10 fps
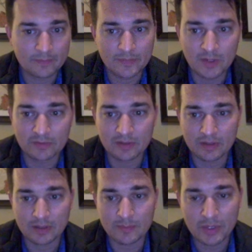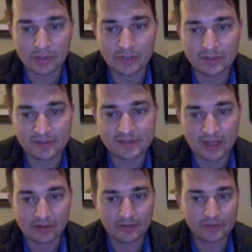using the computer as a
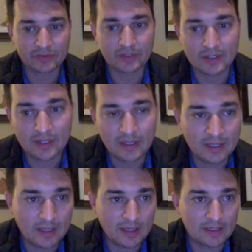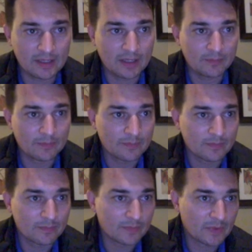standard user, and then
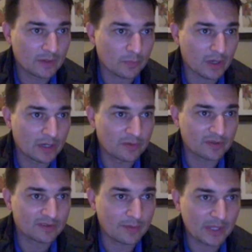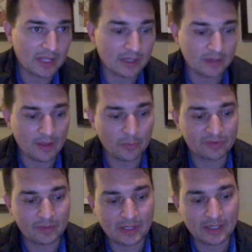we're going to use a simulator that will
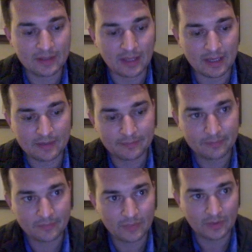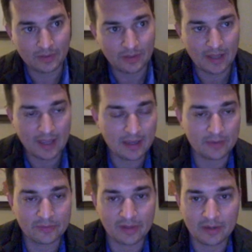simulate that, hey, I
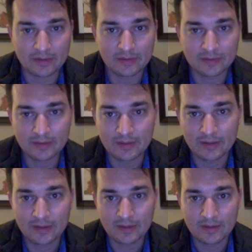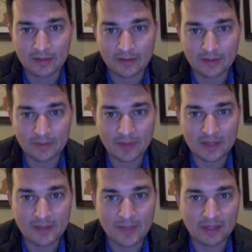was in my
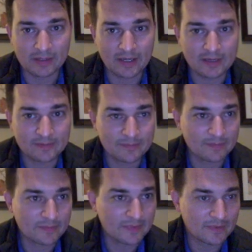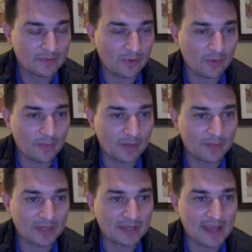email and I opened up
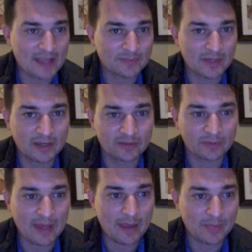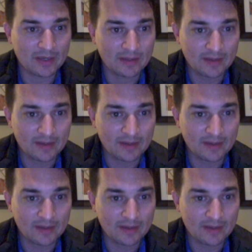an attachment and here's what happened.